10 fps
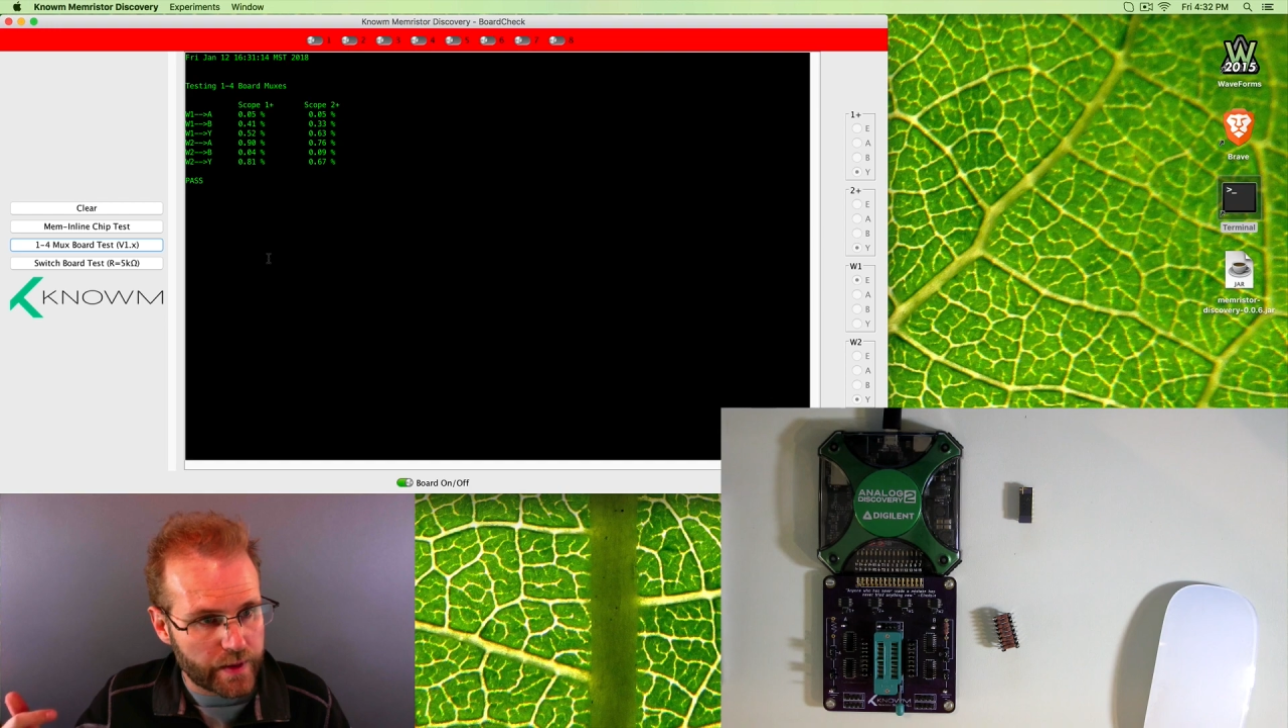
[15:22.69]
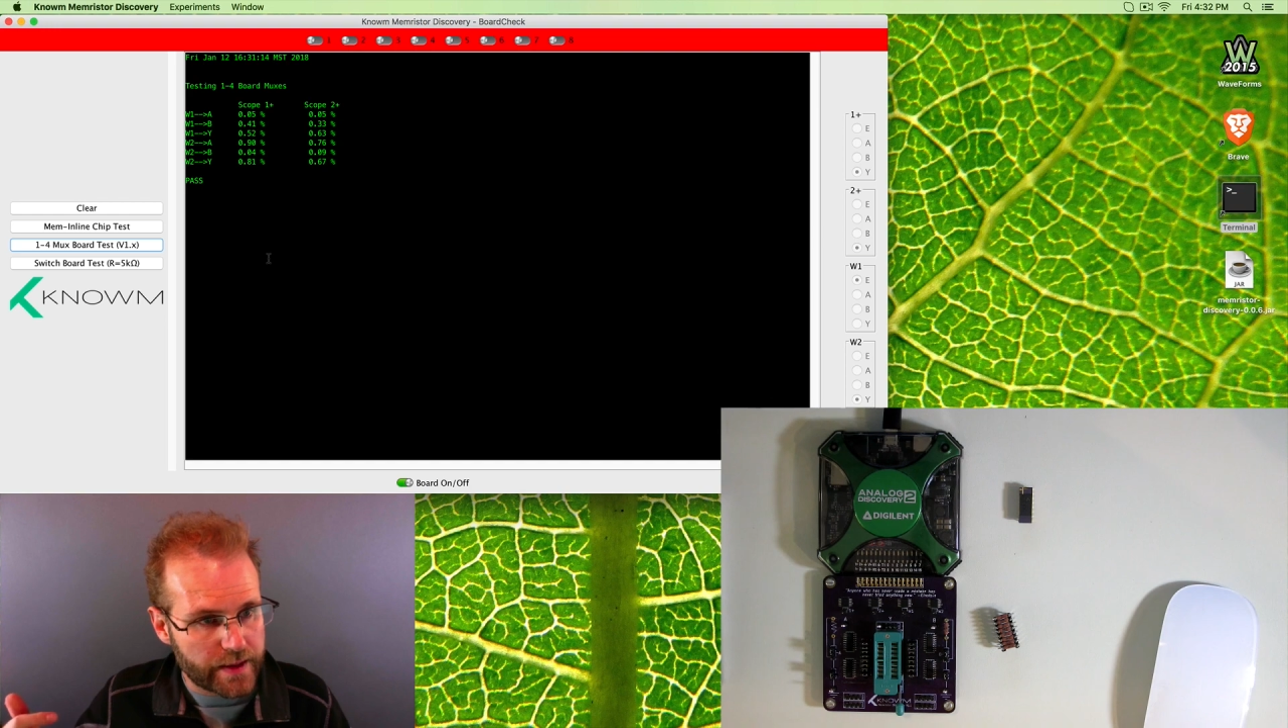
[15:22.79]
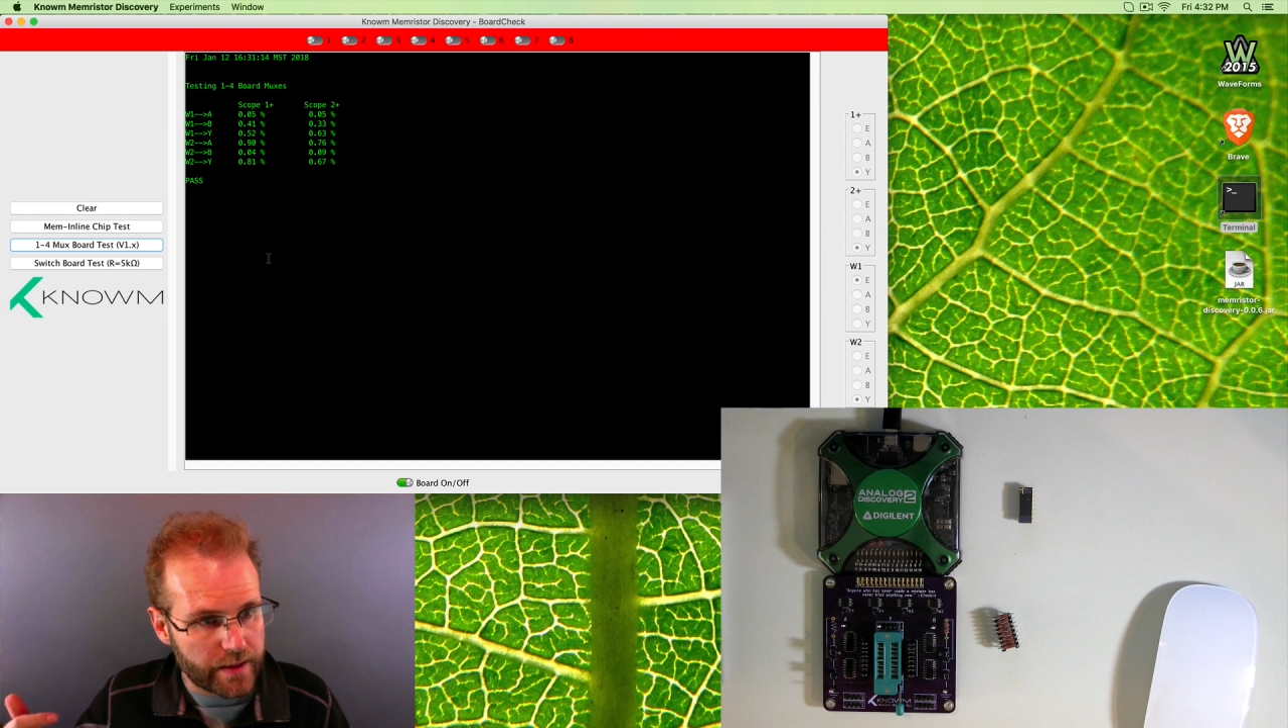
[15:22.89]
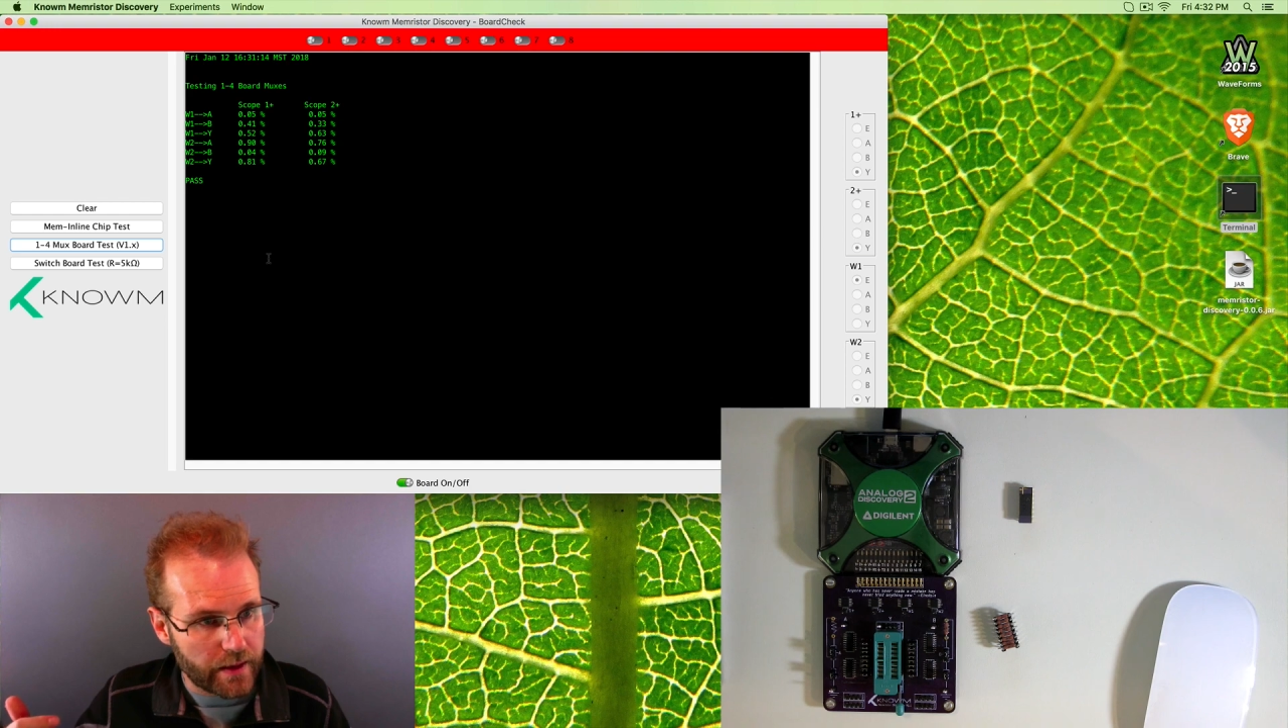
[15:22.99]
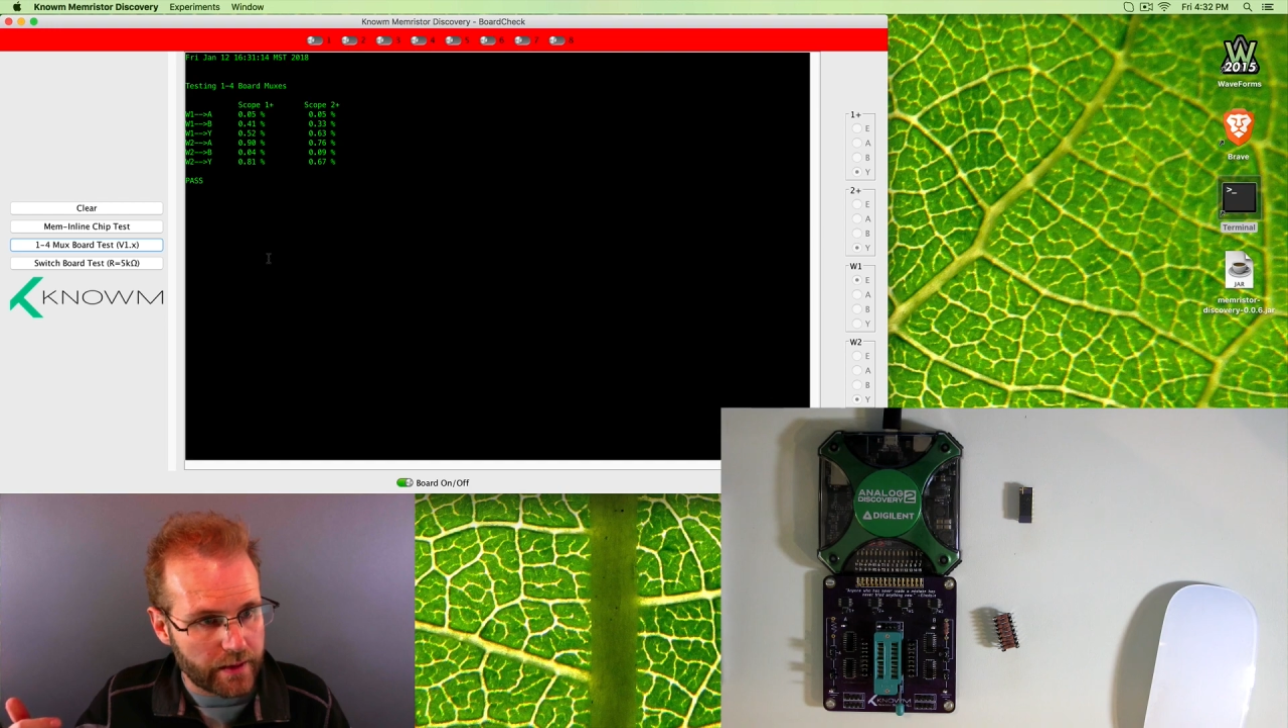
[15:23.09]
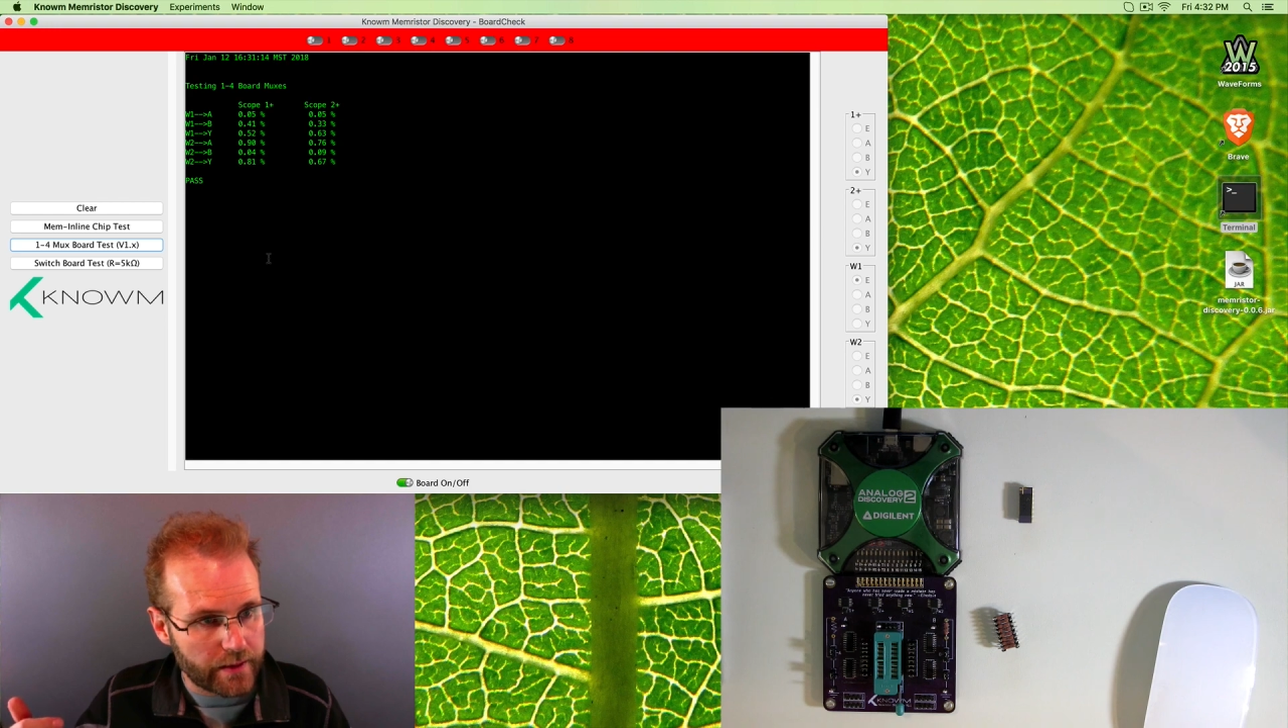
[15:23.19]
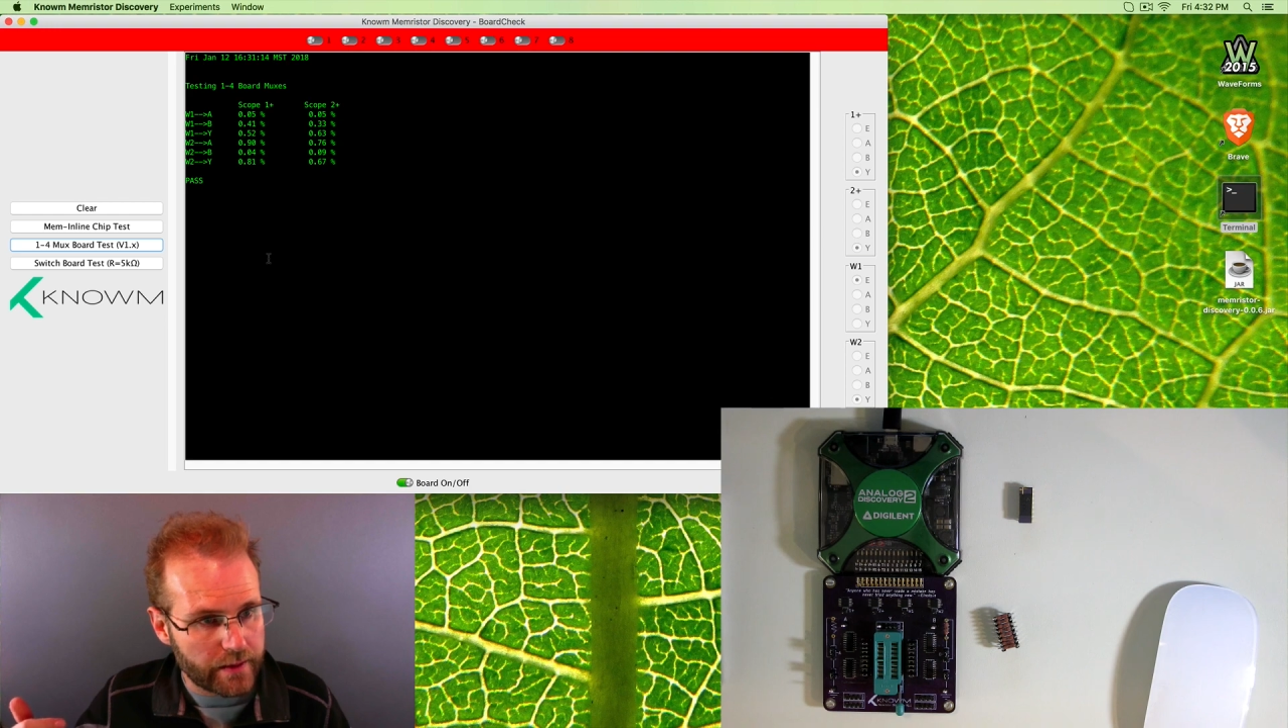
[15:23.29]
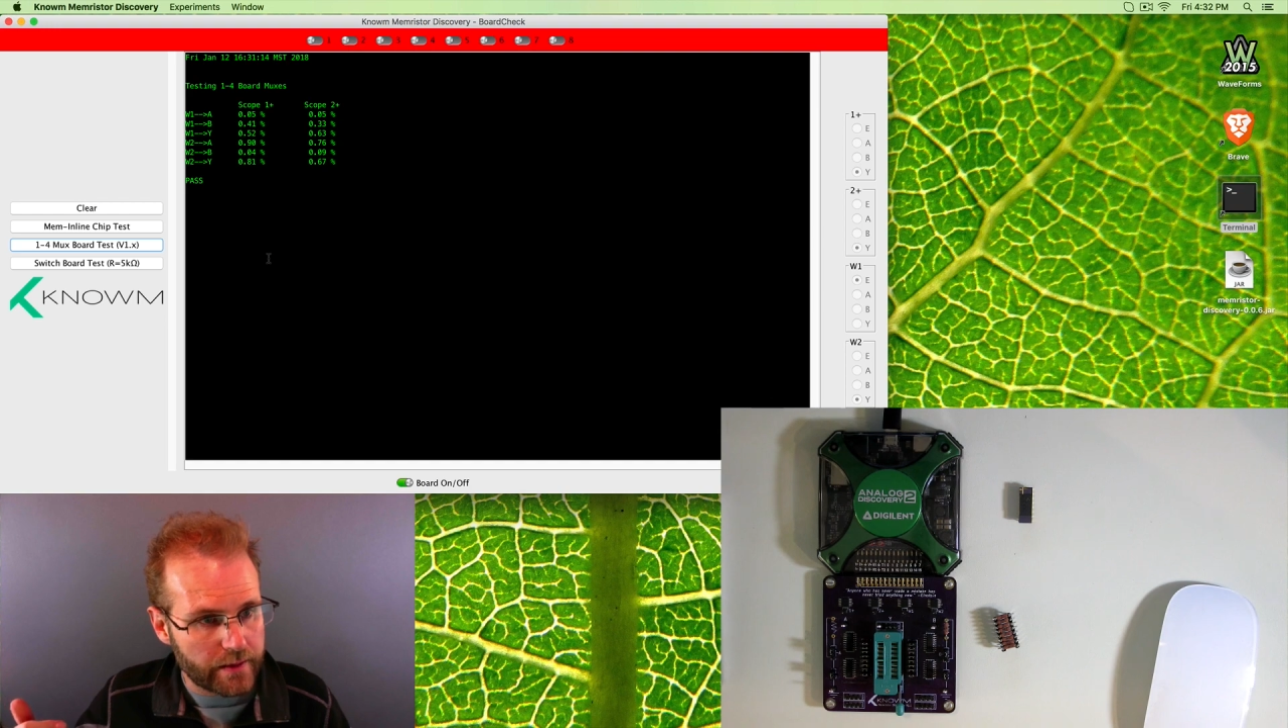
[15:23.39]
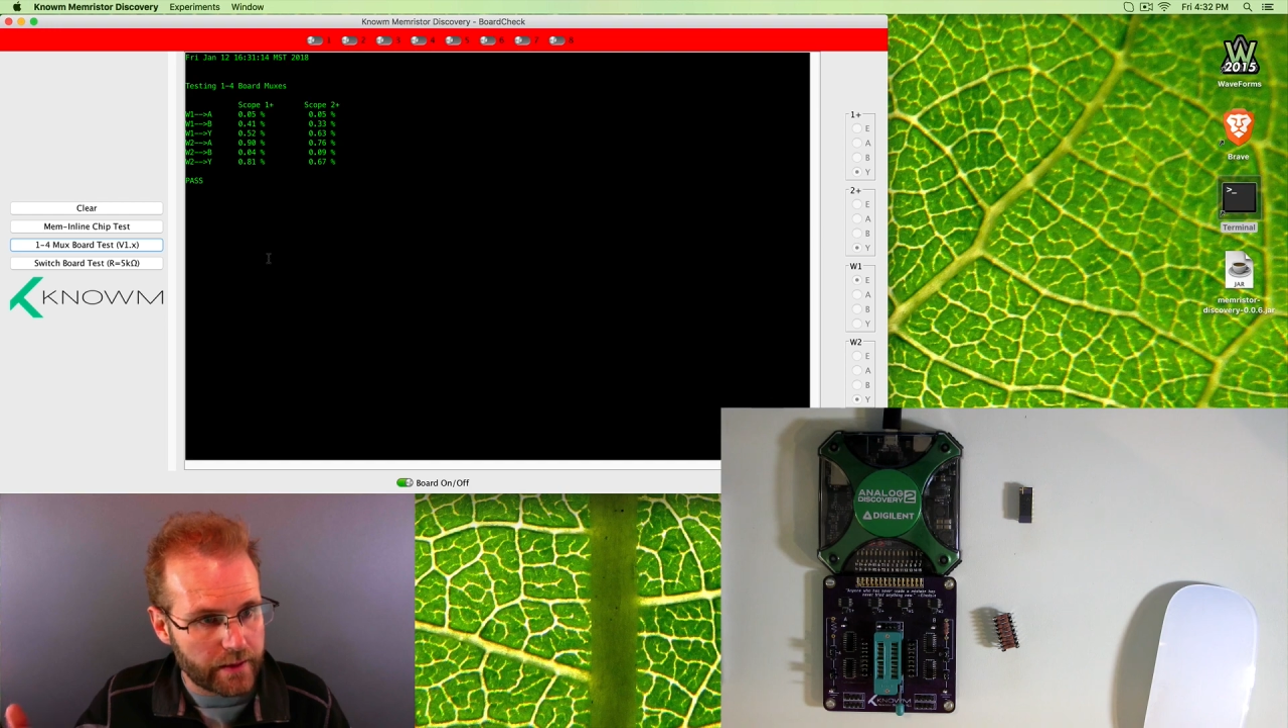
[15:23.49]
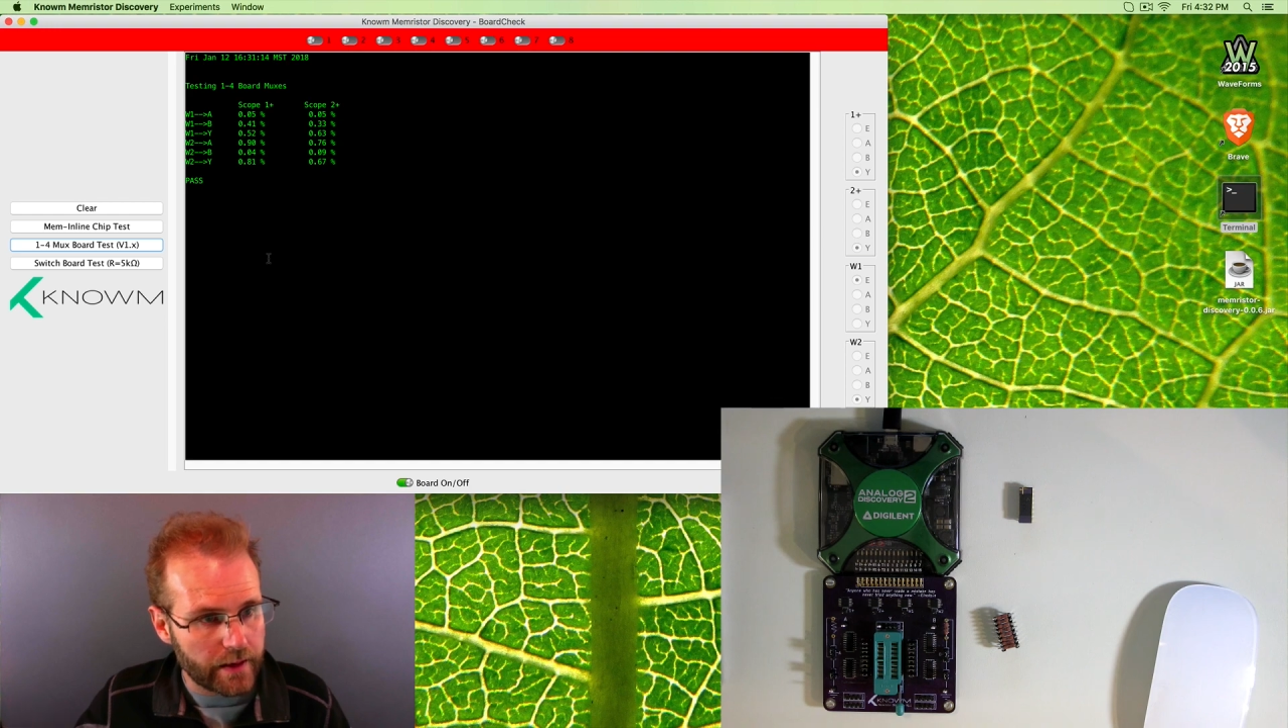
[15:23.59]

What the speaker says: it's done.